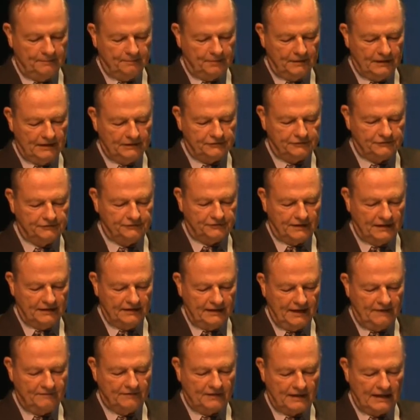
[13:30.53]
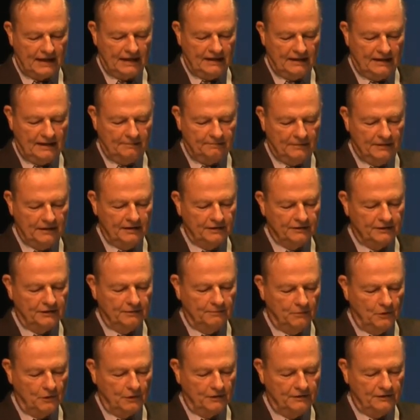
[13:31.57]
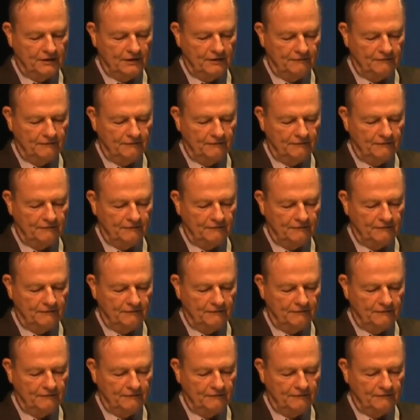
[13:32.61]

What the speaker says: pleasures can never add up to more than